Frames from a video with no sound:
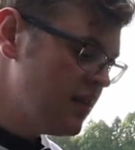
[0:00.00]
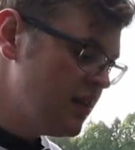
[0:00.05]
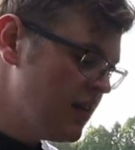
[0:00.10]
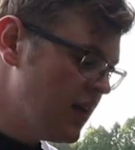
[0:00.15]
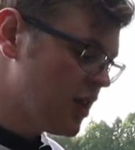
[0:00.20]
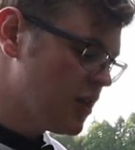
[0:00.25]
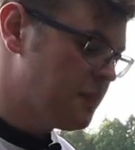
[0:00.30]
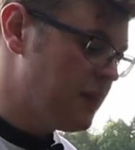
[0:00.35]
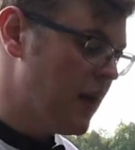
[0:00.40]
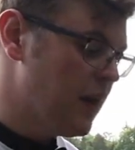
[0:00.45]
a
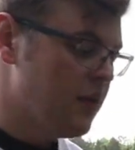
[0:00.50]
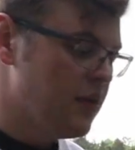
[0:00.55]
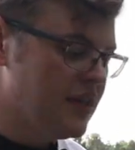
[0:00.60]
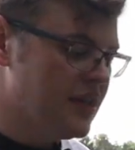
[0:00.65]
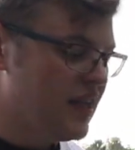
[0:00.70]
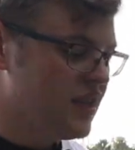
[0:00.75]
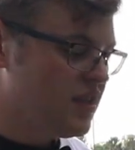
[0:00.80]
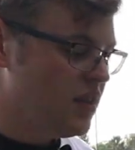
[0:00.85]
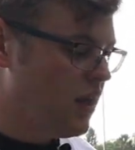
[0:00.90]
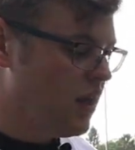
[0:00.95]
spare wheel. You
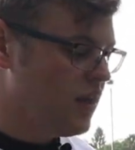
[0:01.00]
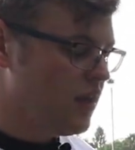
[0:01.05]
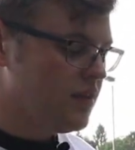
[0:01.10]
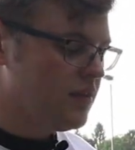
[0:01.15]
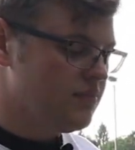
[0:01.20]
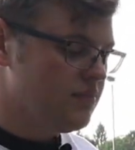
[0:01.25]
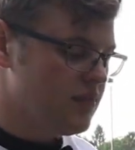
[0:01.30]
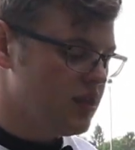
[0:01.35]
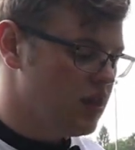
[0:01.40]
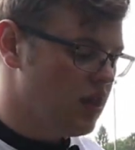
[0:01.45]
get like
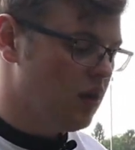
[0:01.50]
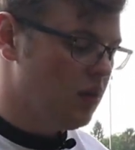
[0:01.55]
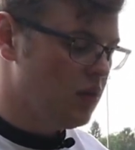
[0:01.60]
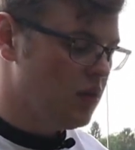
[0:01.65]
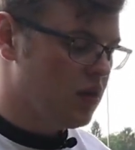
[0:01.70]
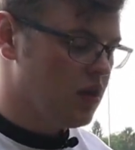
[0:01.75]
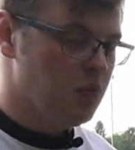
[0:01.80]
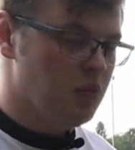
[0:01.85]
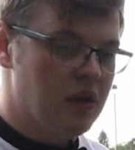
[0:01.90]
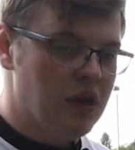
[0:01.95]
a
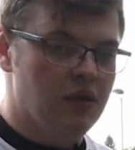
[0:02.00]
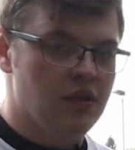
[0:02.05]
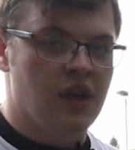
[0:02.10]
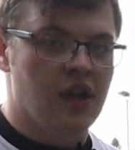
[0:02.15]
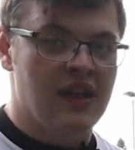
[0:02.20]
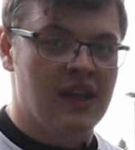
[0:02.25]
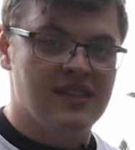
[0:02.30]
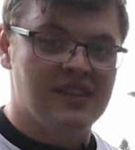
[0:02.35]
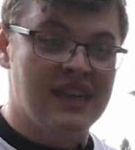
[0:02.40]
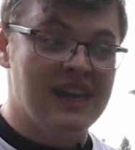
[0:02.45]
locking wheel nut.
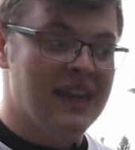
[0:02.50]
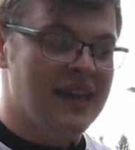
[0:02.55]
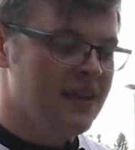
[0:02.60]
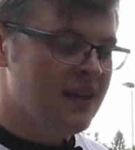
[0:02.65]
That's it.